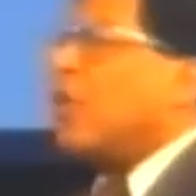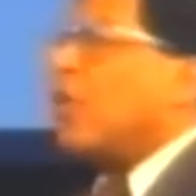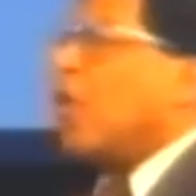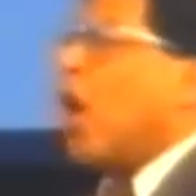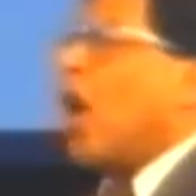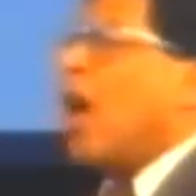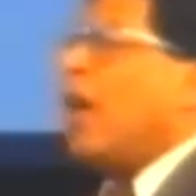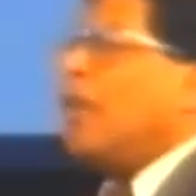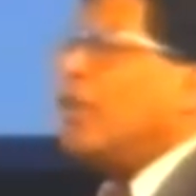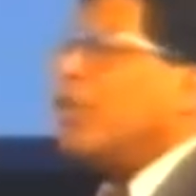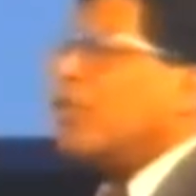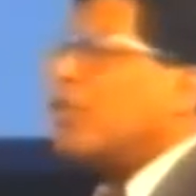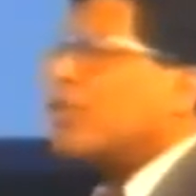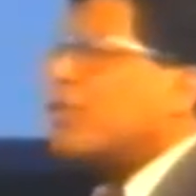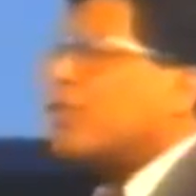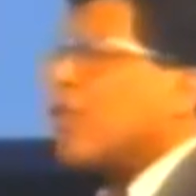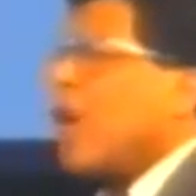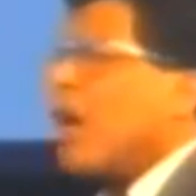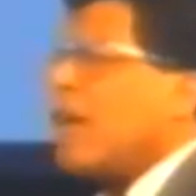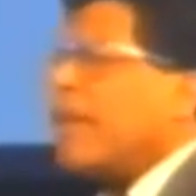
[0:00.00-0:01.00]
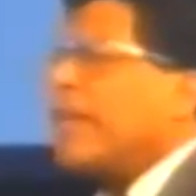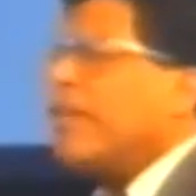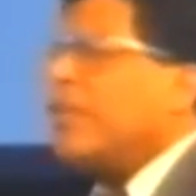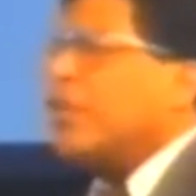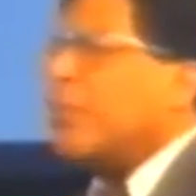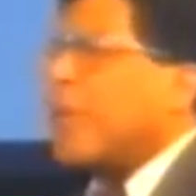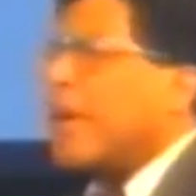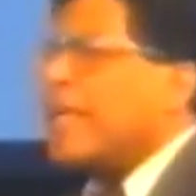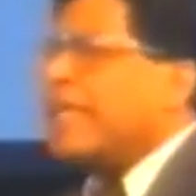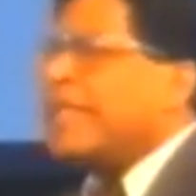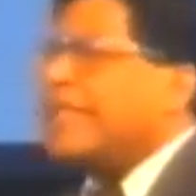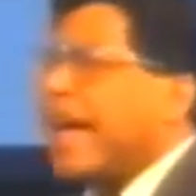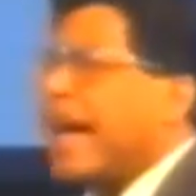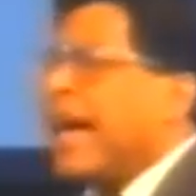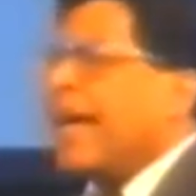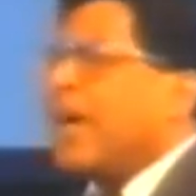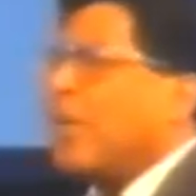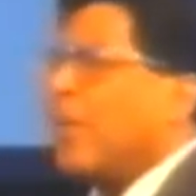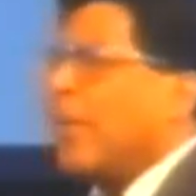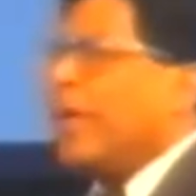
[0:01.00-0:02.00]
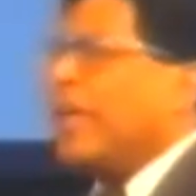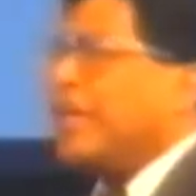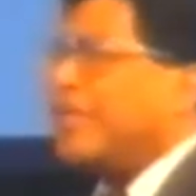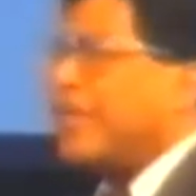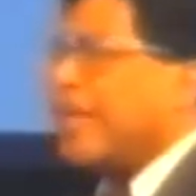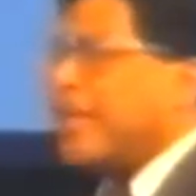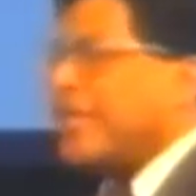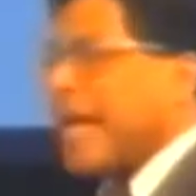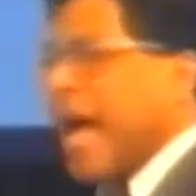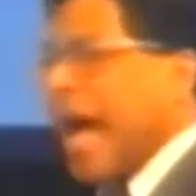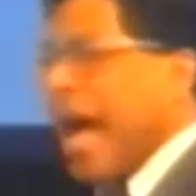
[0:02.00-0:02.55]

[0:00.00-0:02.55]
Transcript: God is talking to Isaiah when he says,